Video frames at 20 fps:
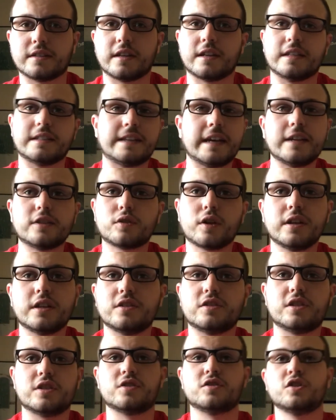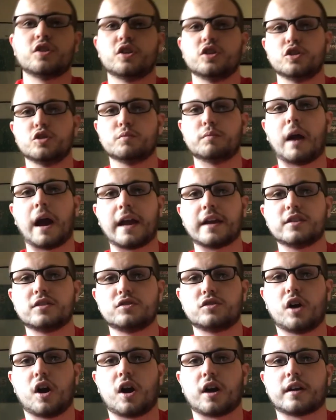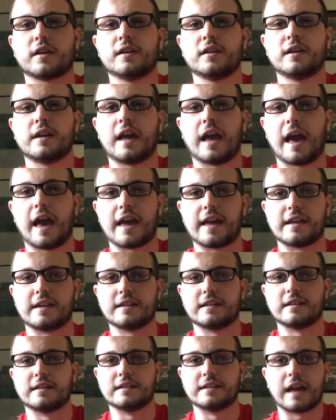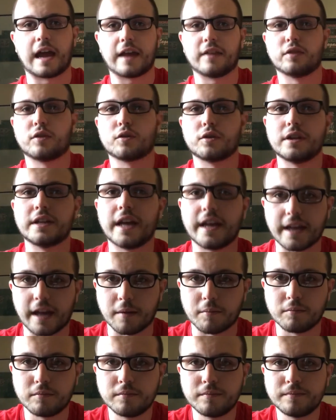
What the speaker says: And a day trade is just you buy a stock at 9:30 a.m.